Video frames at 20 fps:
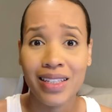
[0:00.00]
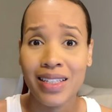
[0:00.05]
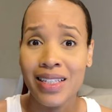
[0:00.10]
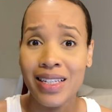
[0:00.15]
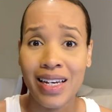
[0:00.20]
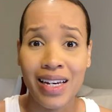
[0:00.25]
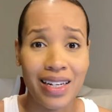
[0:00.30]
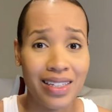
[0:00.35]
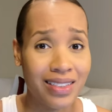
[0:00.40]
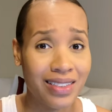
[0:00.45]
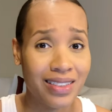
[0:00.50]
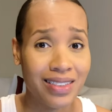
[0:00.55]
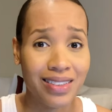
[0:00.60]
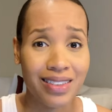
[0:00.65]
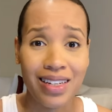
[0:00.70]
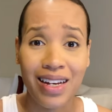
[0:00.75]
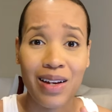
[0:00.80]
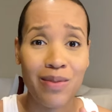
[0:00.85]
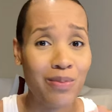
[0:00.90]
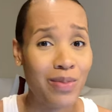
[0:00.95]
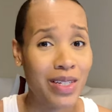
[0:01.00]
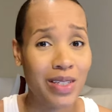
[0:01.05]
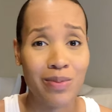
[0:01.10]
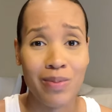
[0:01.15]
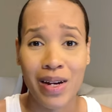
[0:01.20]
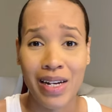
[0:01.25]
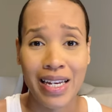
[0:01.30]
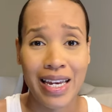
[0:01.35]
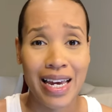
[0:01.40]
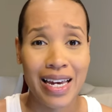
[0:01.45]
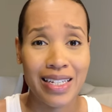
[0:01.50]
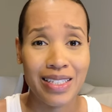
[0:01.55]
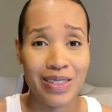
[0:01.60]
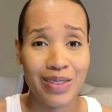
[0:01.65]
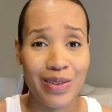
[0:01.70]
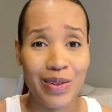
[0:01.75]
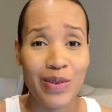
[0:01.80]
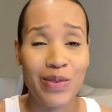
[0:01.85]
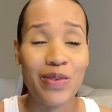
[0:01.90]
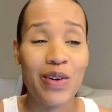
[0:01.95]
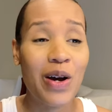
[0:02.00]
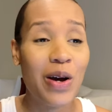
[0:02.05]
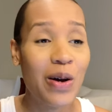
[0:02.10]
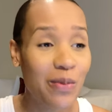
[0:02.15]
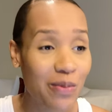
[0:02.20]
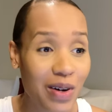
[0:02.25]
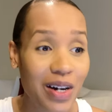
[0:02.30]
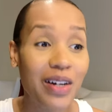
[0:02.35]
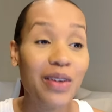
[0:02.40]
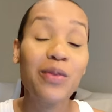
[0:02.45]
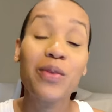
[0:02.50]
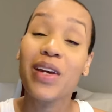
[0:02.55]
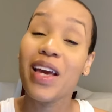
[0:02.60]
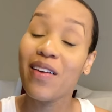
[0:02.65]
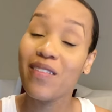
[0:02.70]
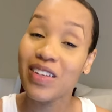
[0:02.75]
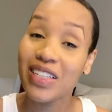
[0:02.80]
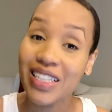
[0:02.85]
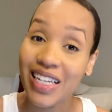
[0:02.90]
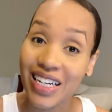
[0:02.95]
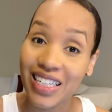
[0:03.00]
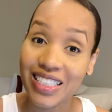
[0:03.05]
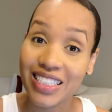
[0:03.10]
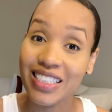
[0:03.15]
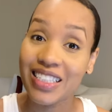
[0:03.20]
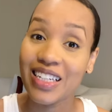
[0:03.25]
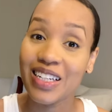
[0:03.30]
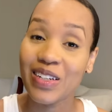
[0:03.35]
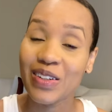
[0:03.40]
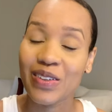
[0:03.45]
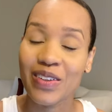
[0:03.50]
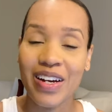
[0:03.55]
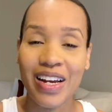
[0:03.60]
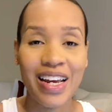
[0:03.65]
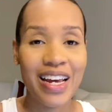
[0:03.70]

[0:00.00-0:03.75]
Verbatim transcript: Yes, I miss my gas stove, but we have induction here.